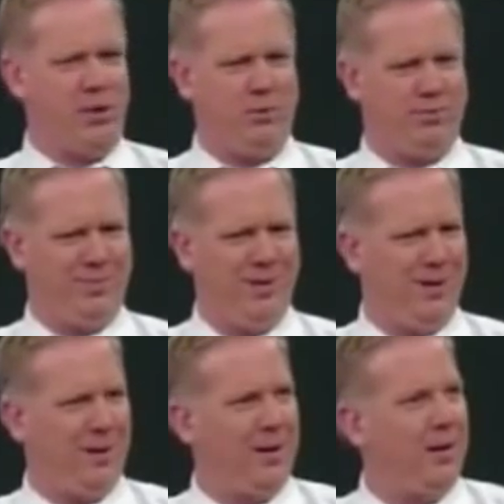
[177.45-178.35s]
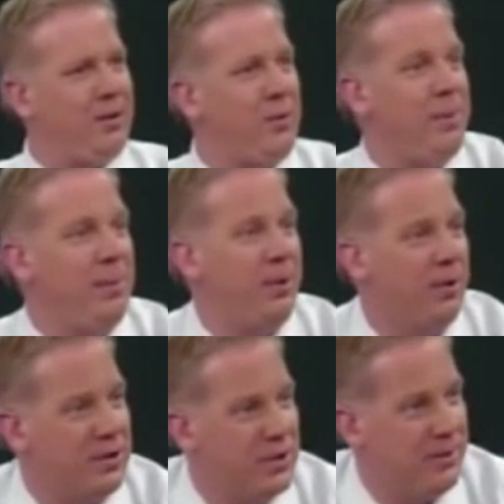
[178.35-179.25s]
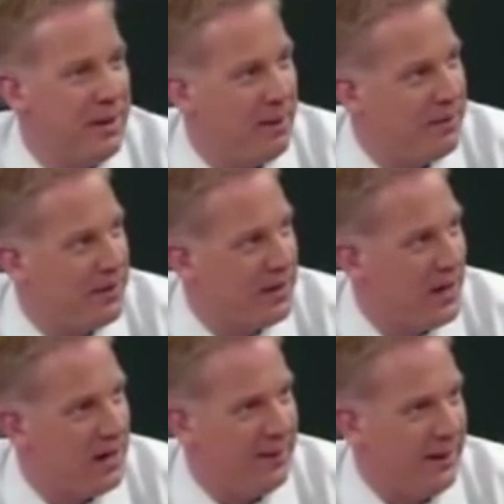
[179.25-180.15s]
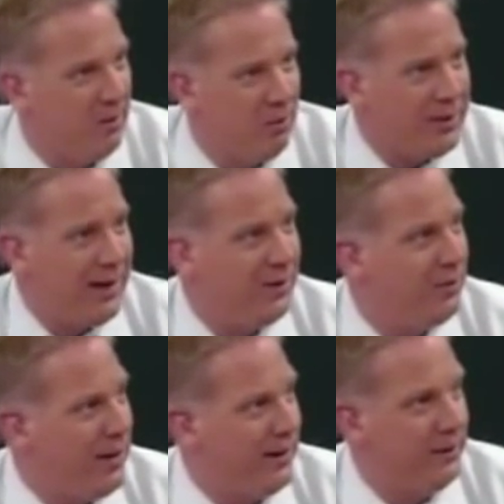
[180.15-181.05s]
Someone who, that's why people don't listen to me about the economy. What the hell